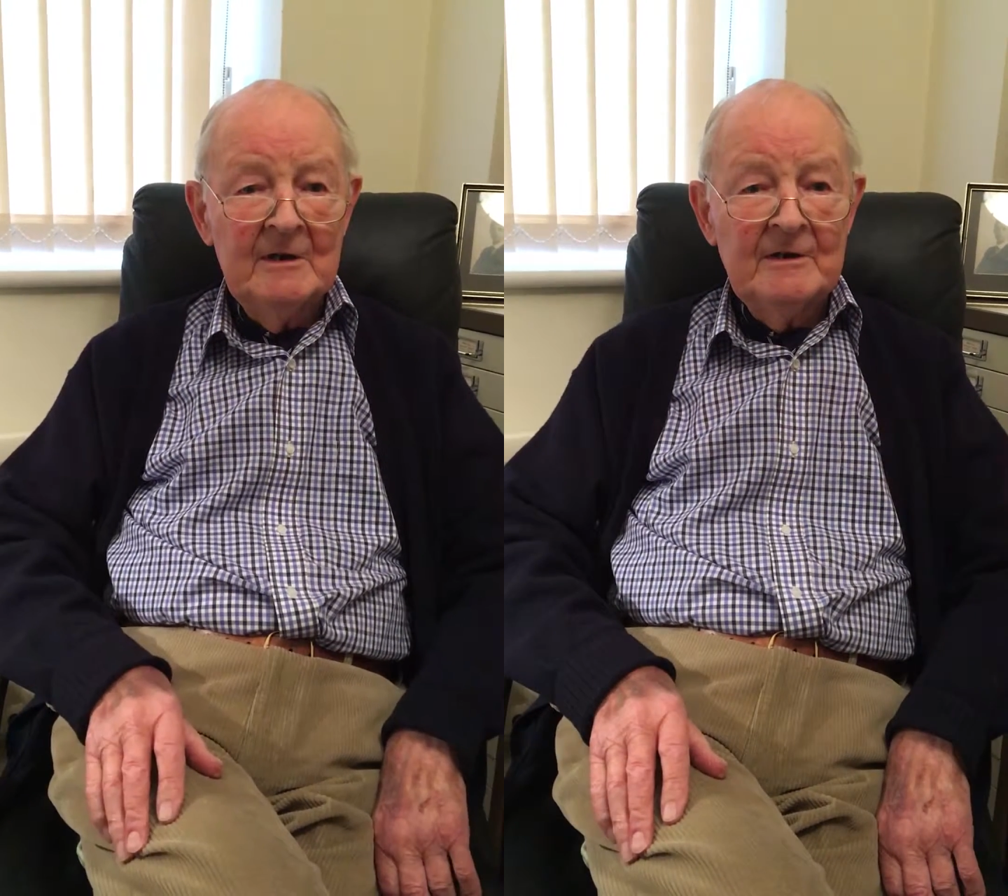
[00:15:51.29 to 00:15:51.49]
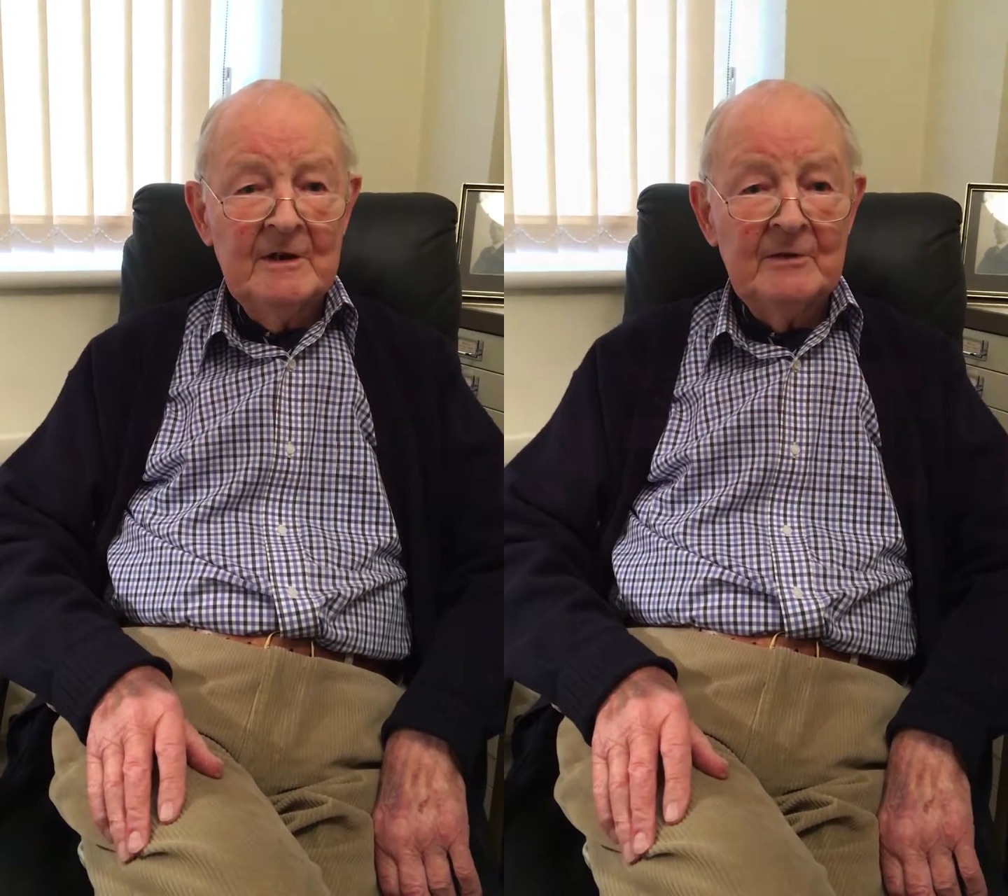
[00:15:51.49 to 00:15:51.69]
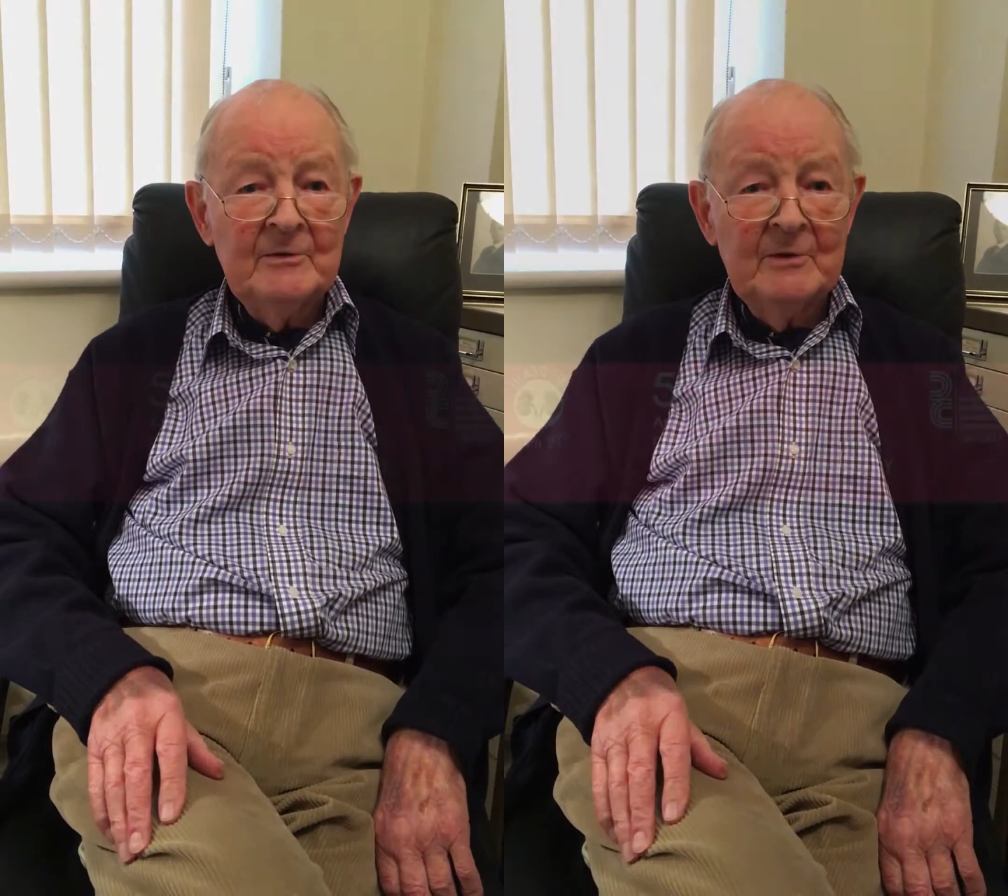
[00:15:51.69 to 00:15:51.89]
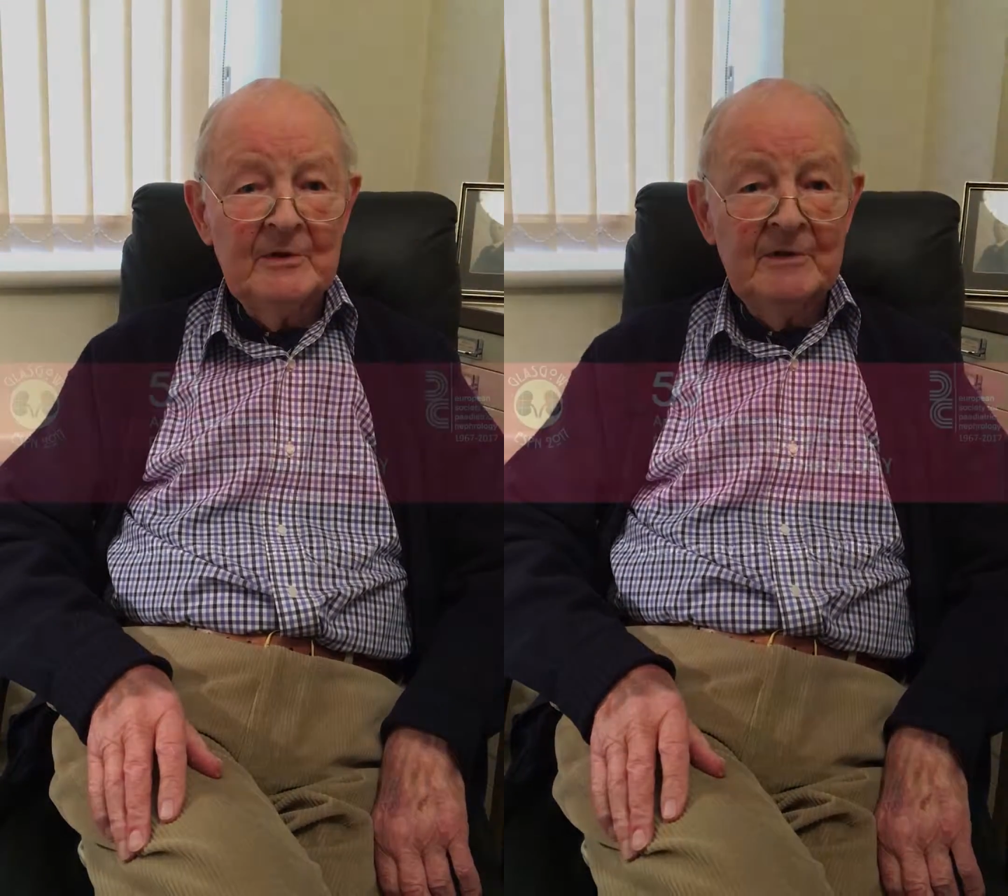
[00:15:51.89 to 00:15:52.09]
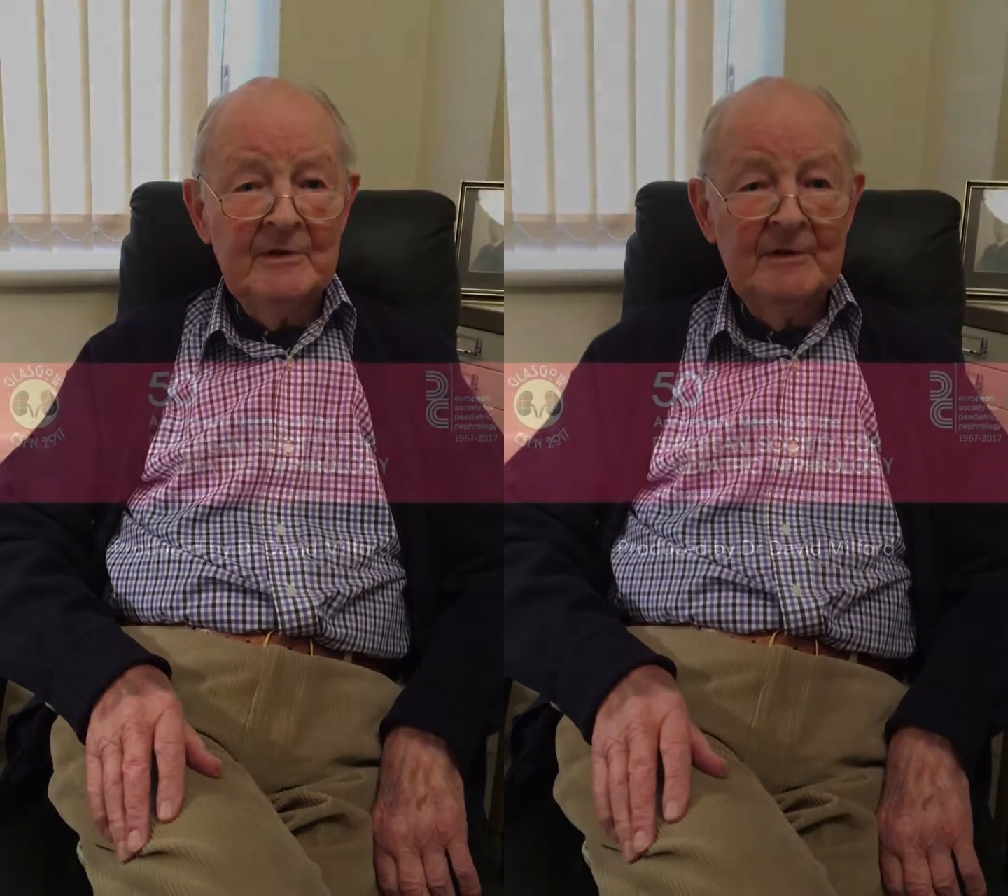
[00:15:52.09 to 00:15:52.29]
dealt
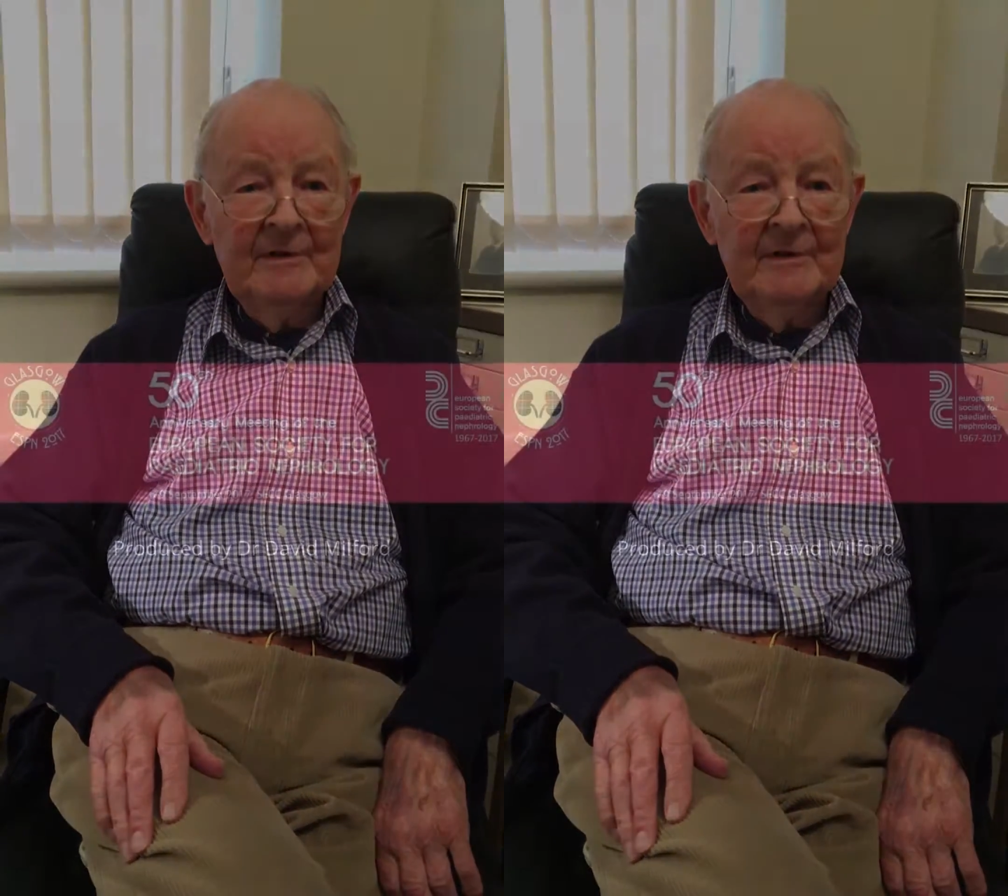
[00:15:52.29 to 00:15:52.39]
with.